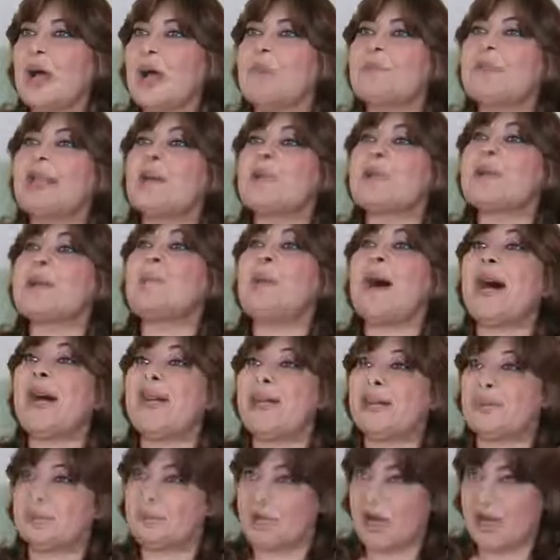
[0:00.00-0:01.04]
There was a
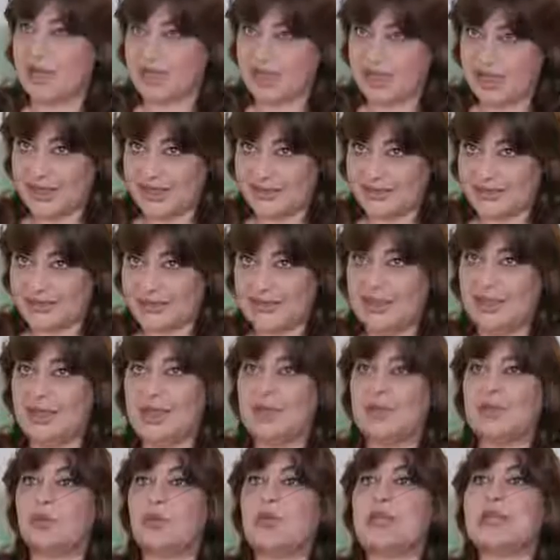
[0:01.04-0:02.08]
pilot project
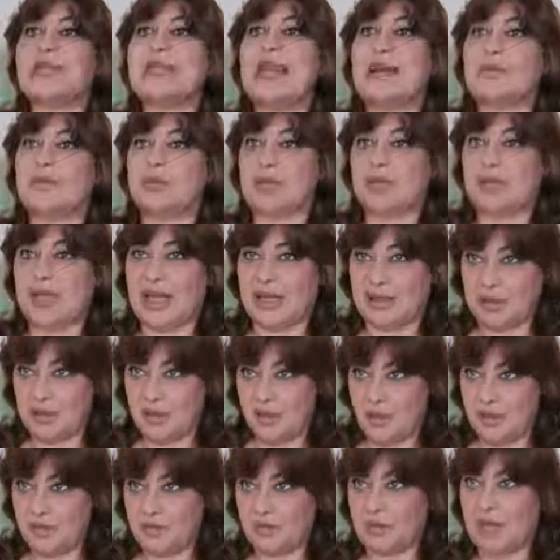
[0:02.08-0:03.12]
to establish that
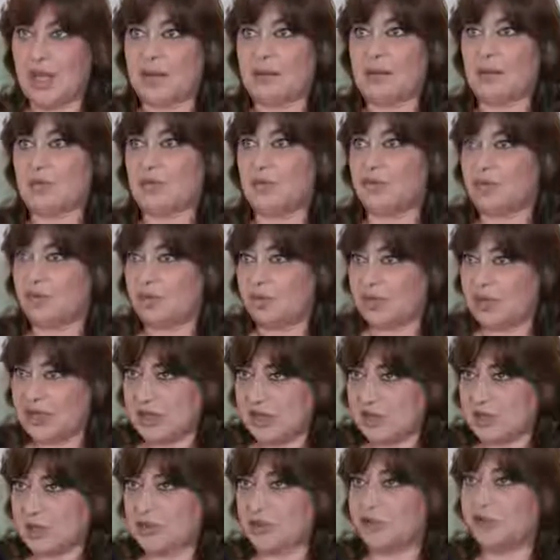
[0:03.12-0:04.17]
law. I mean, to do
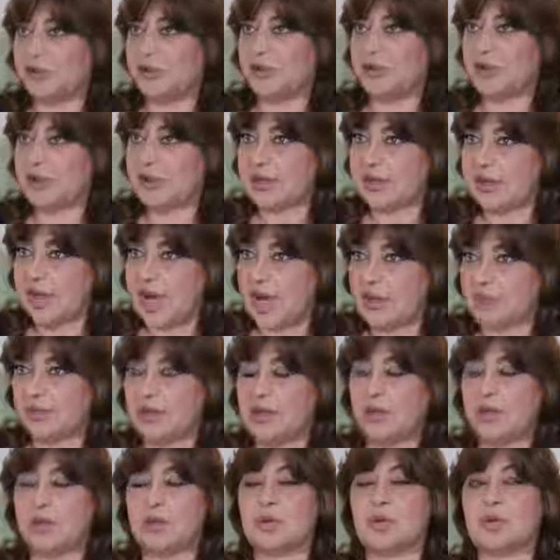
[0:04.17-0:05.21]
research first and how the
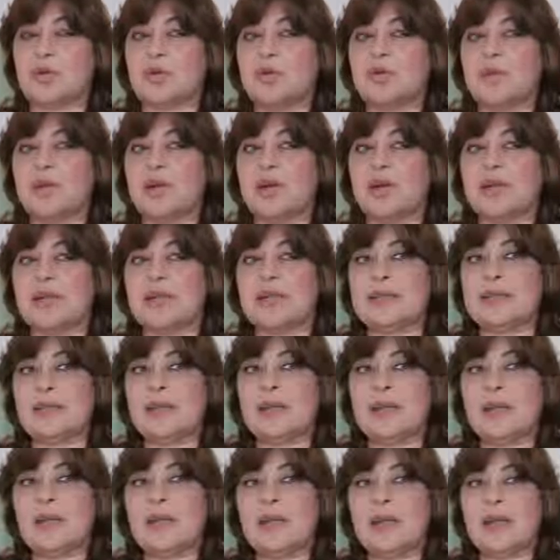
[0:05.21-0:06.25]
law should be written,
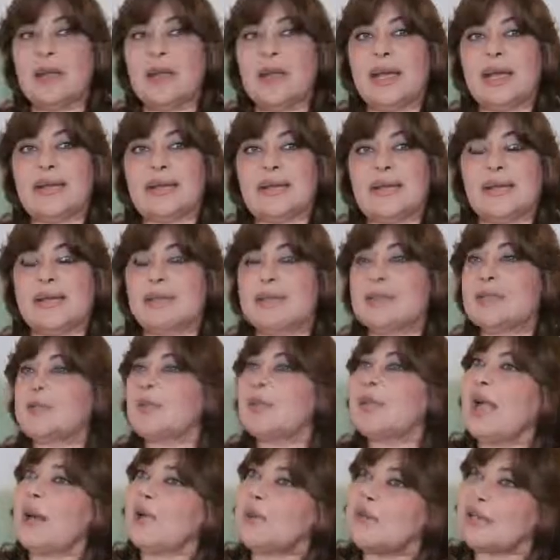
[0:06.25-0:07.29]
etc. So
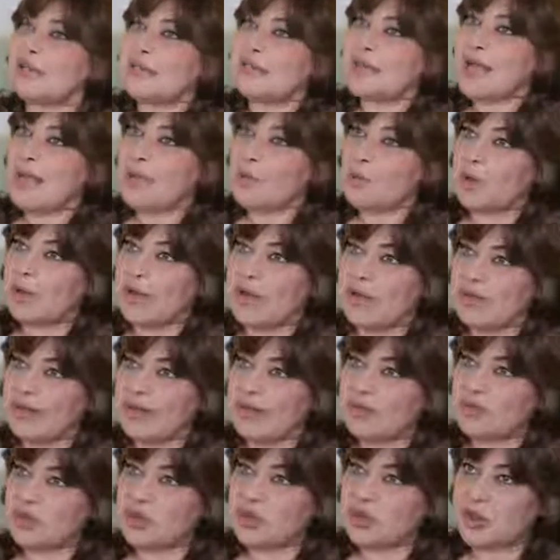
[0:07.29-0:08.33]
that was the time when I
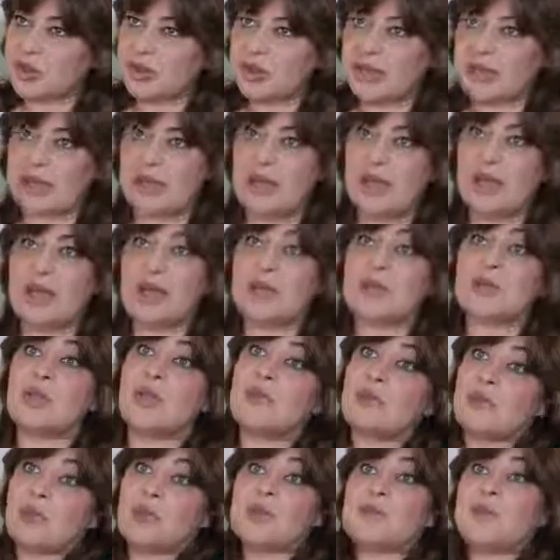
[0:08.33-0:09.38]
came to Turkey. So
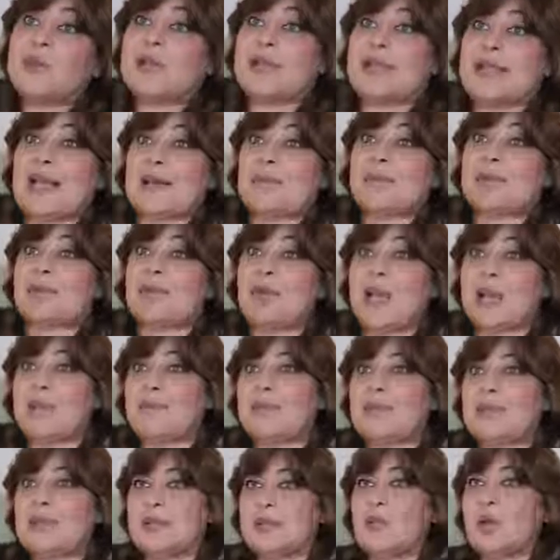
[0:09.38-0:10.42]
of course, because I've
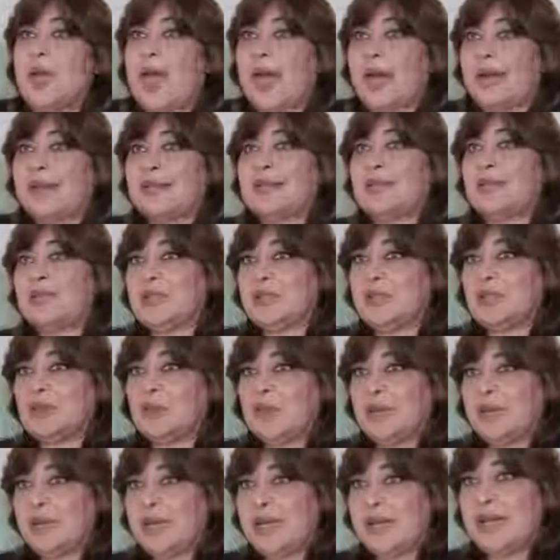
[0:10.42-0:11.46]
been so active in
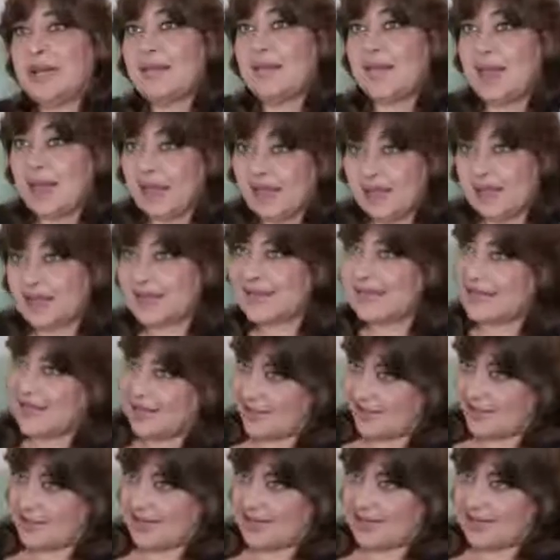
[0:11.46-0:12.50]
Germany on that, I
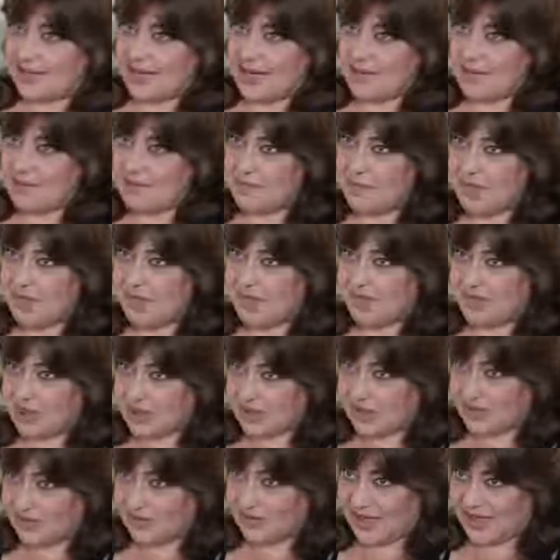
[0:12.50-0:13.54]
started the same
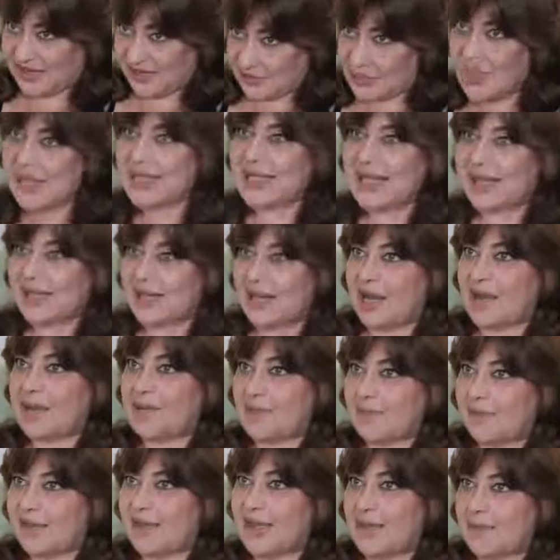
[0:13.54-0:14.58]
initiative as soon as I
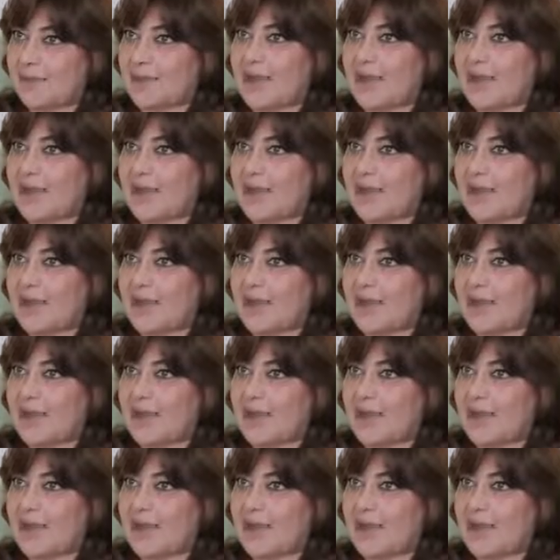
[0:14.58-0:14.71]
came